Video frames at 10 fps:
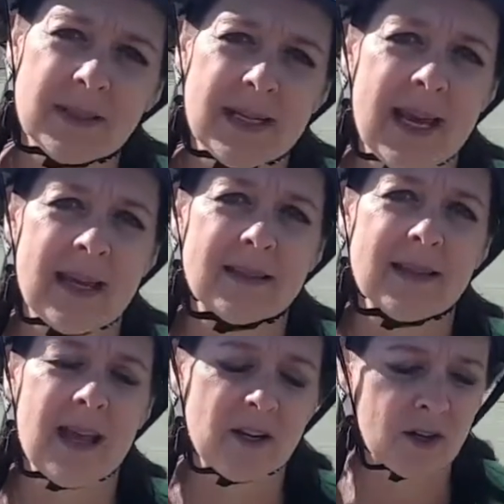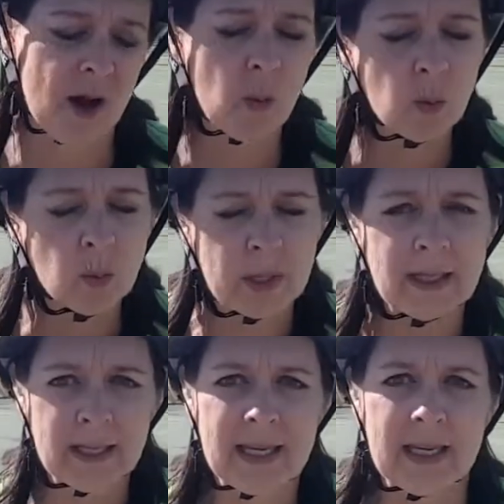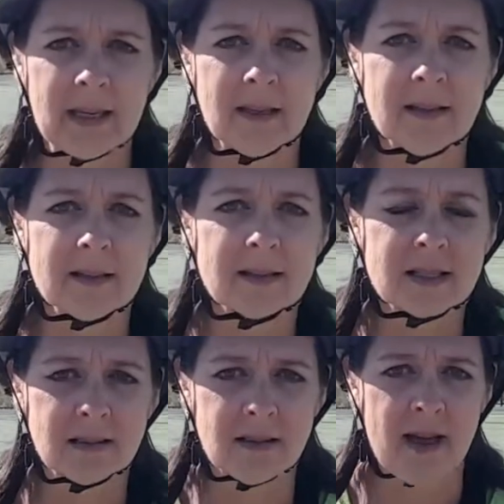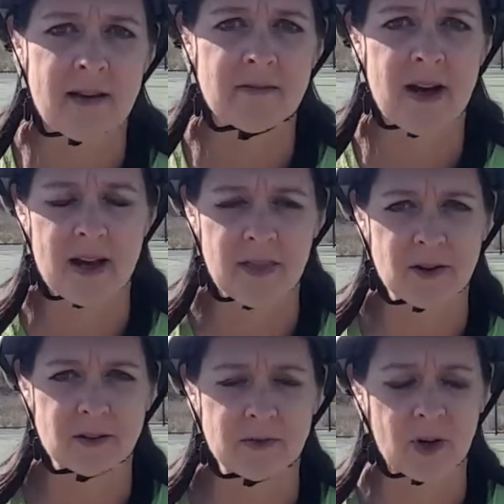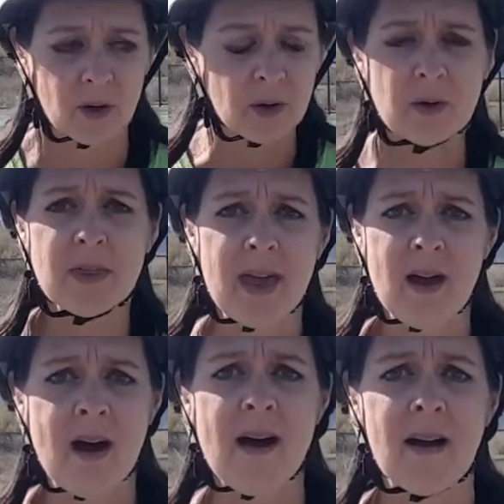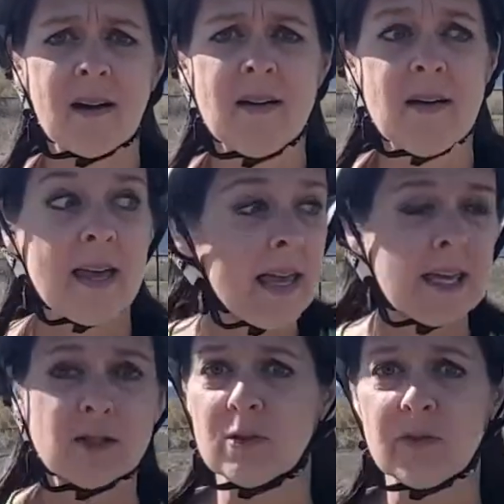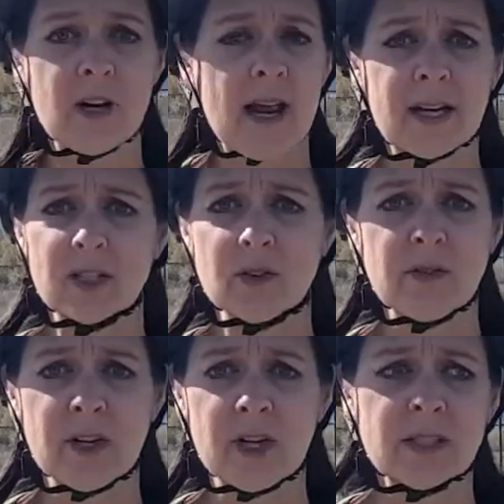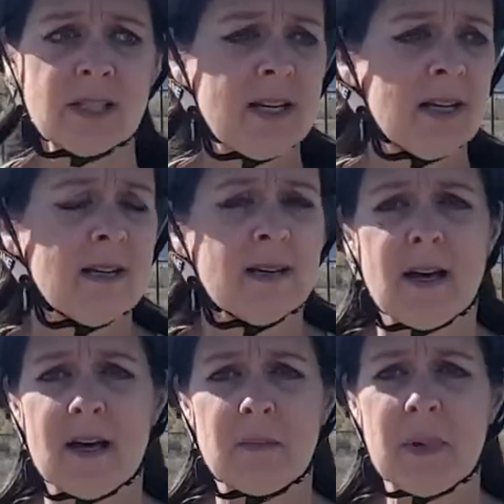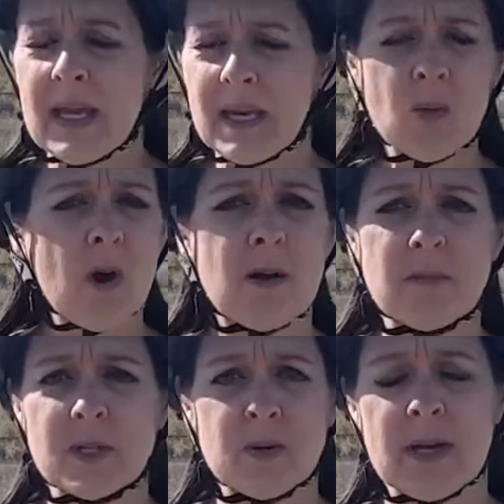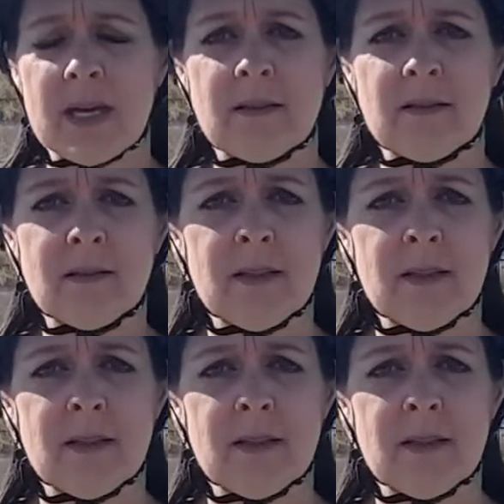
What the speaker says: stance and you're not willing to love others for who they are, introvert, extrovert, anywhere in between,